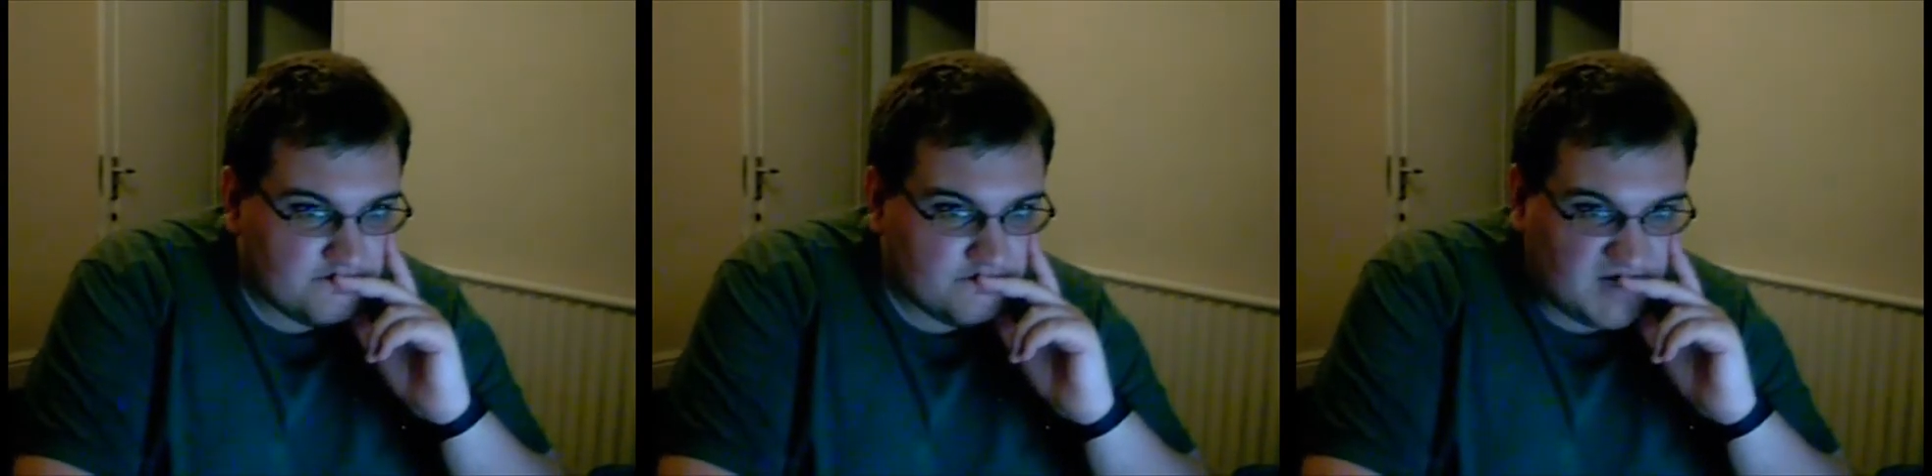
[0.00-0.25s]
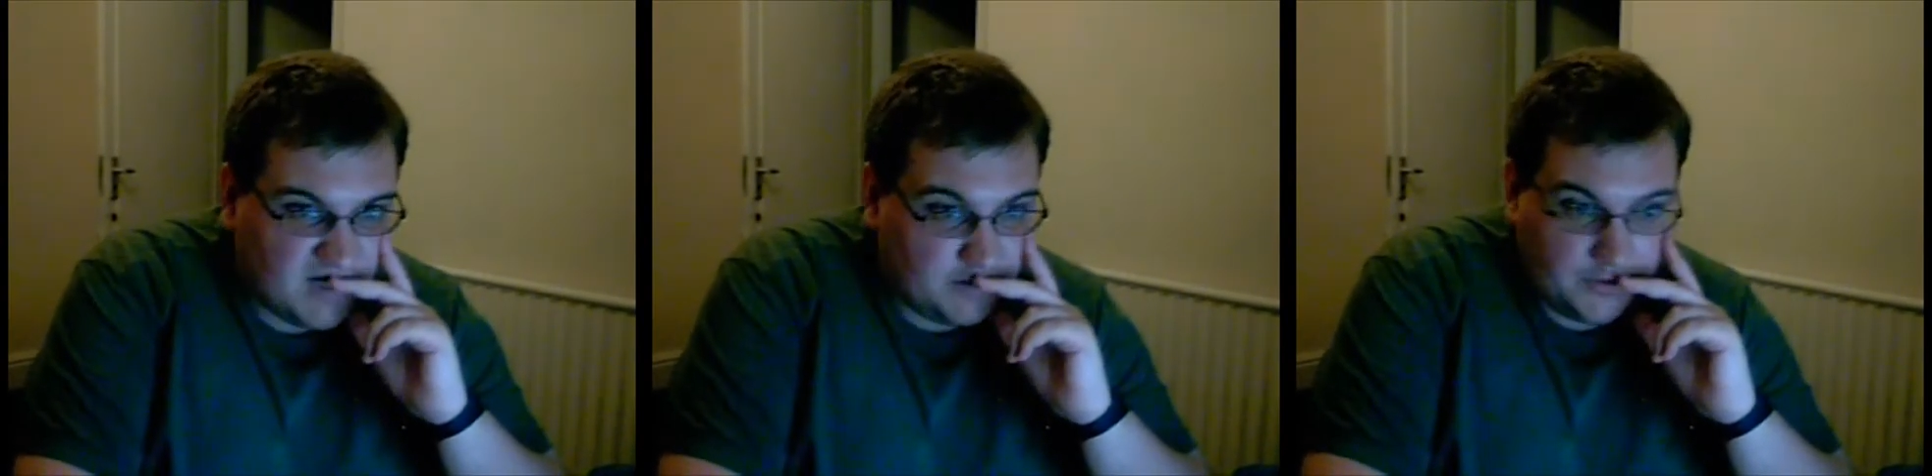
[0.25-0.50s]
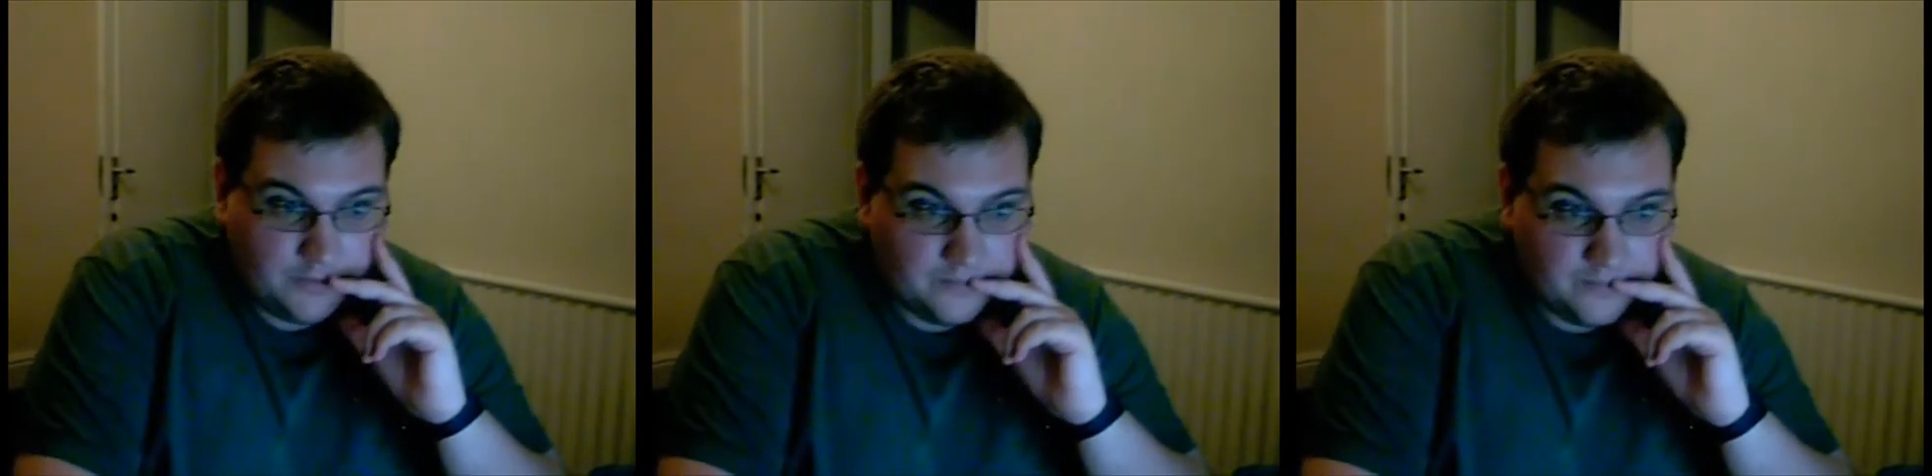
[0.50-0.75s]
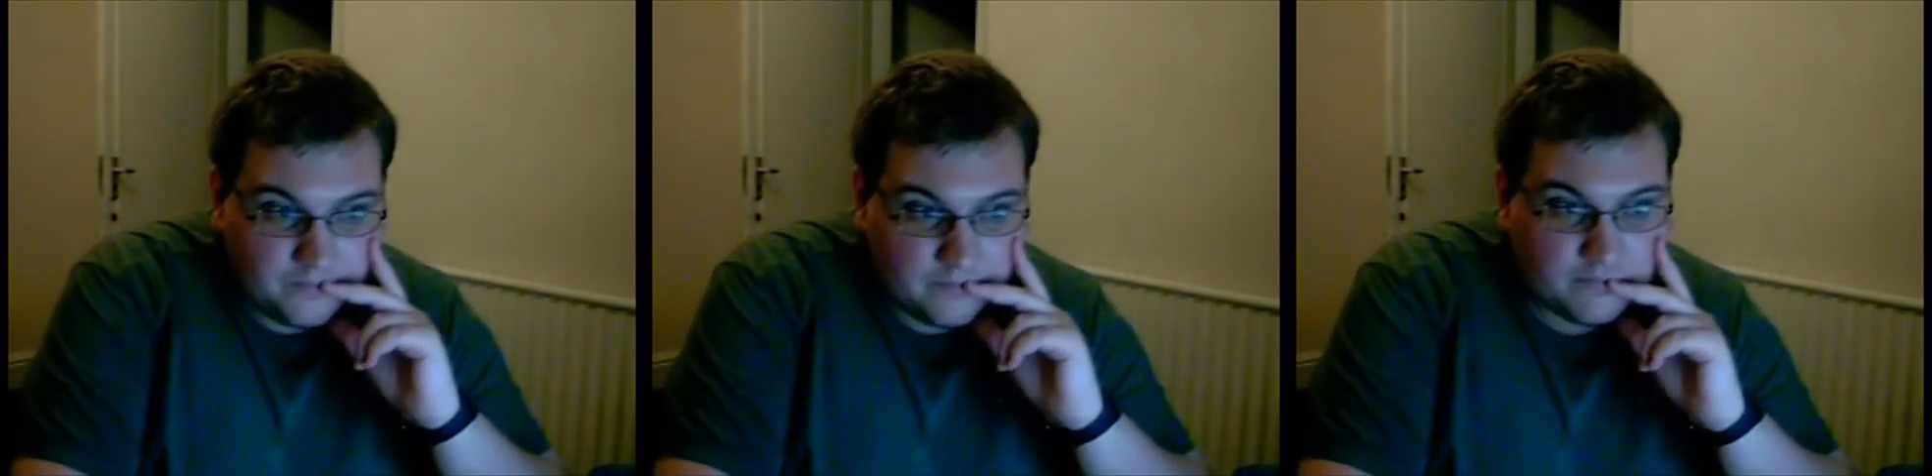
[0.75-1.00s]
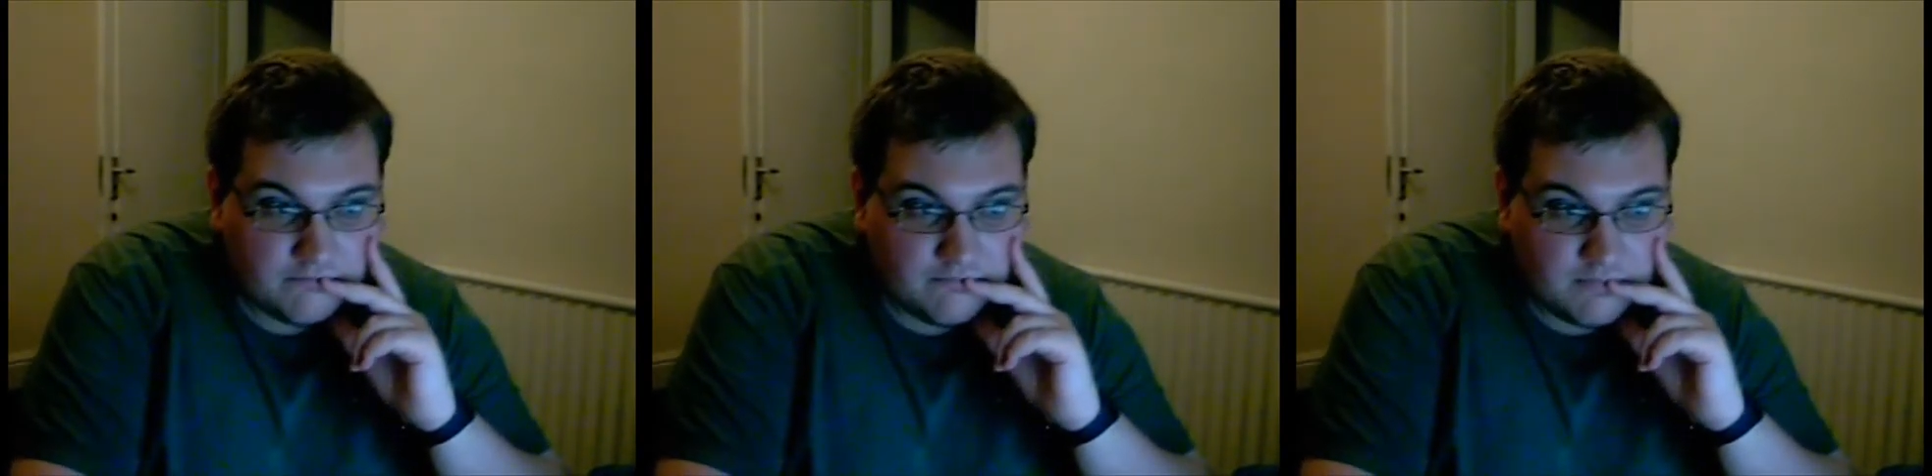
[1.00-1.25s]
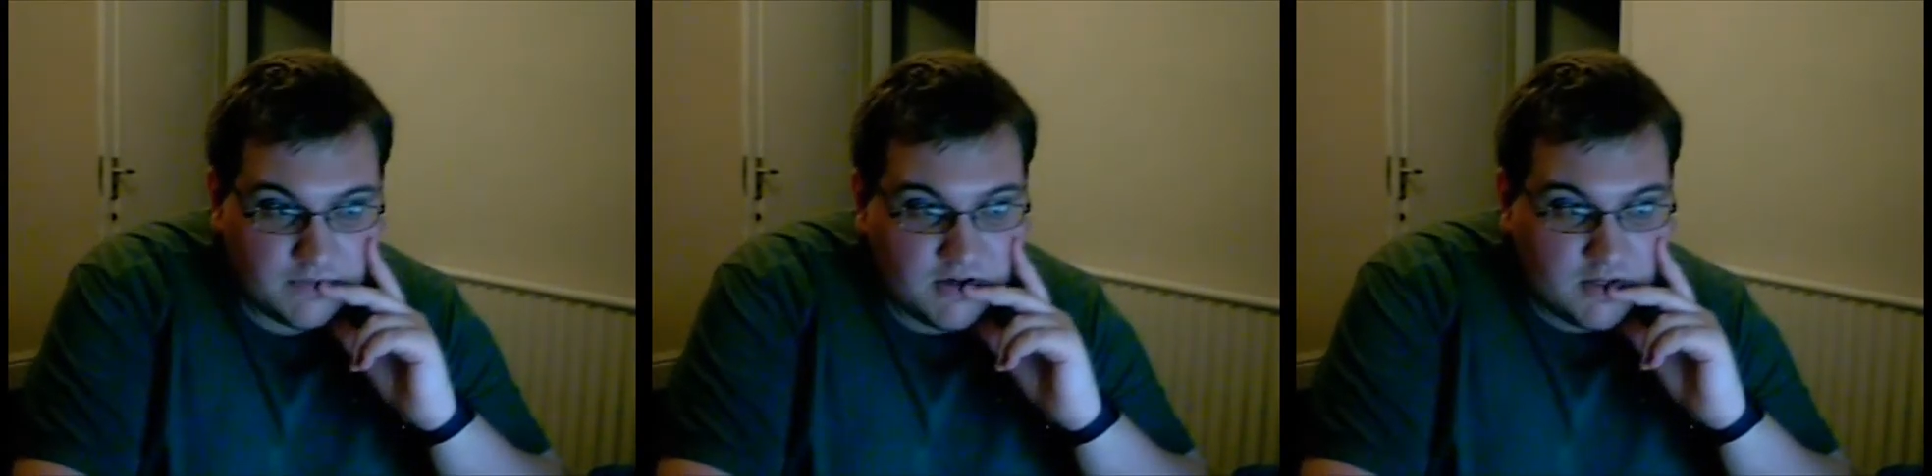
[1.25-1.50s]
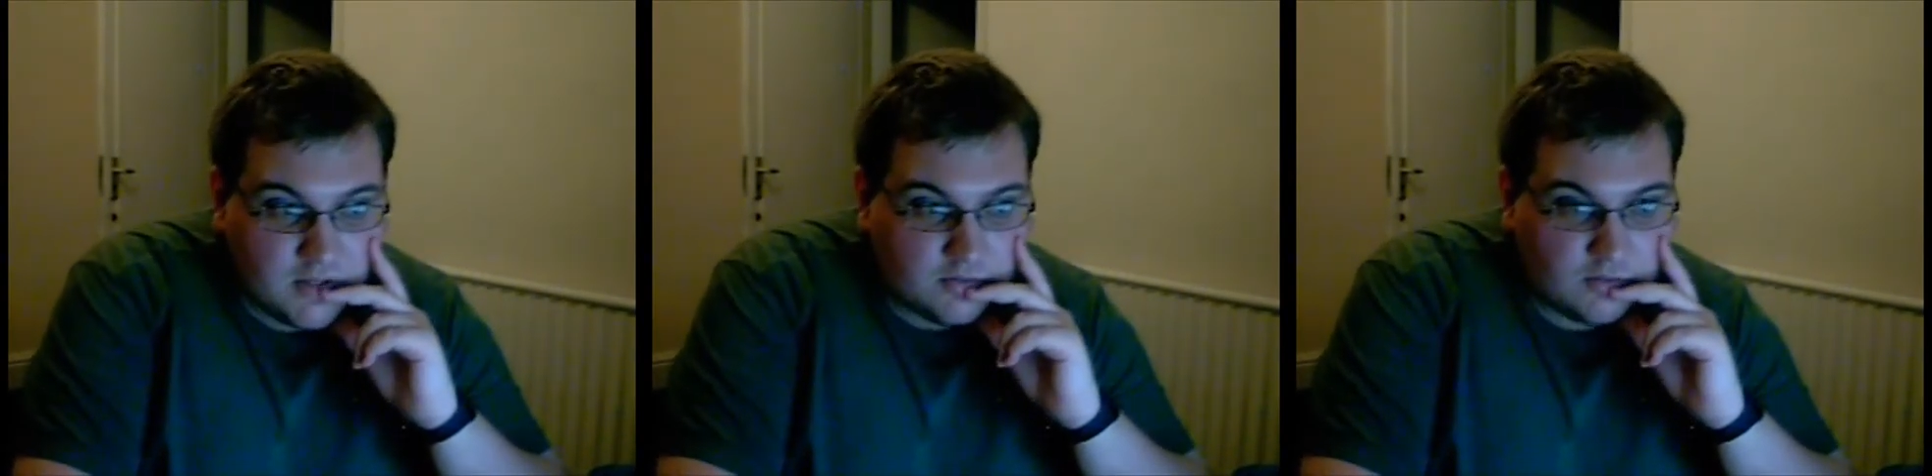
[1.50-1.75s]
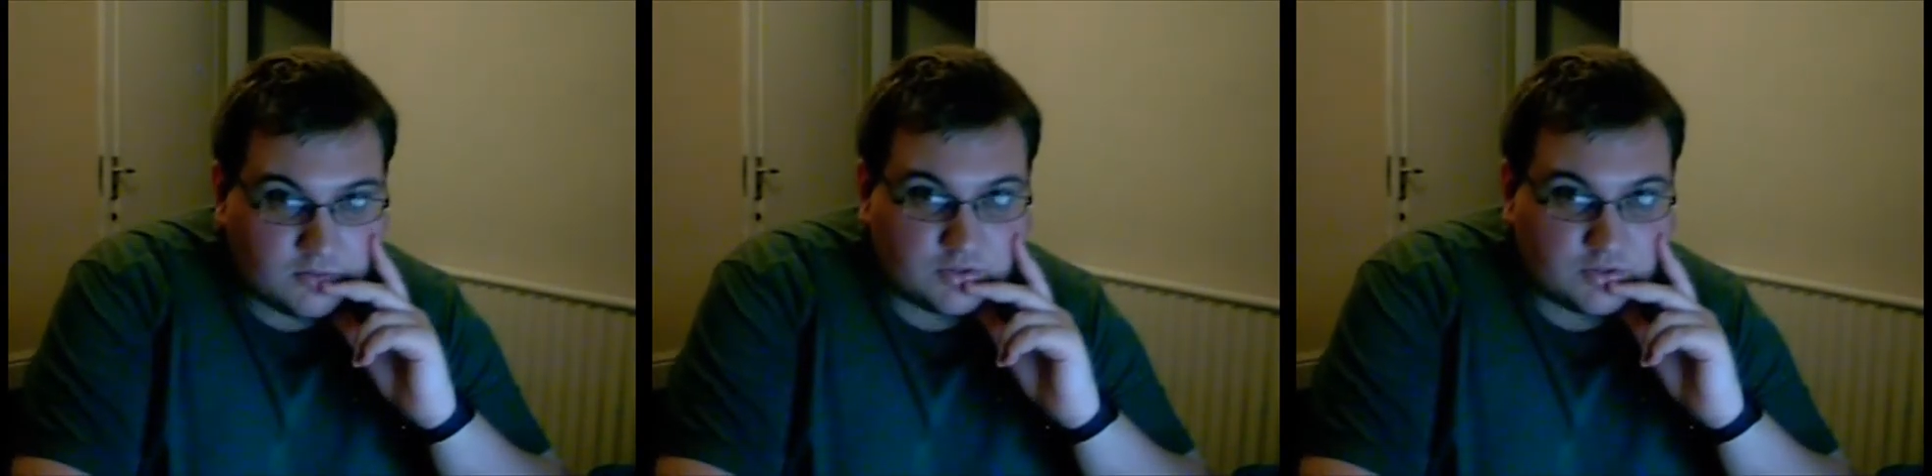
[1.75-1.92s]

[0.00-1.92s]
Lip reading: I don't know. Long